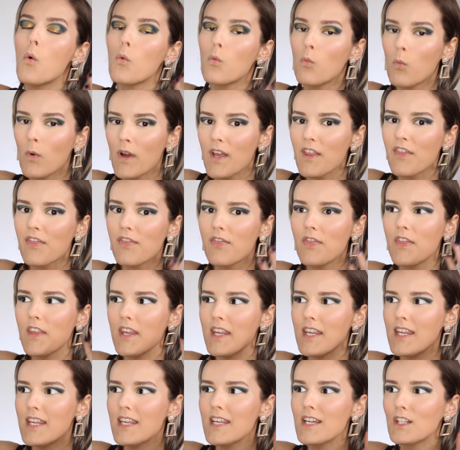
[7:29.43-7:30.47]
with
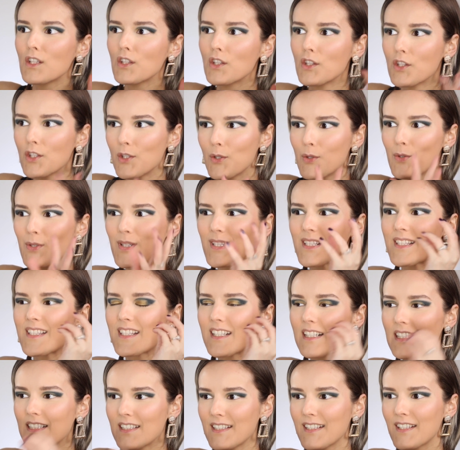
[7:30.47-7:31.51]
the loose
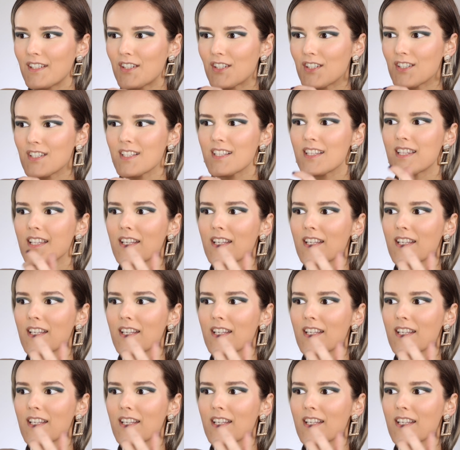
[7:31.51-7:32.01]
glitters,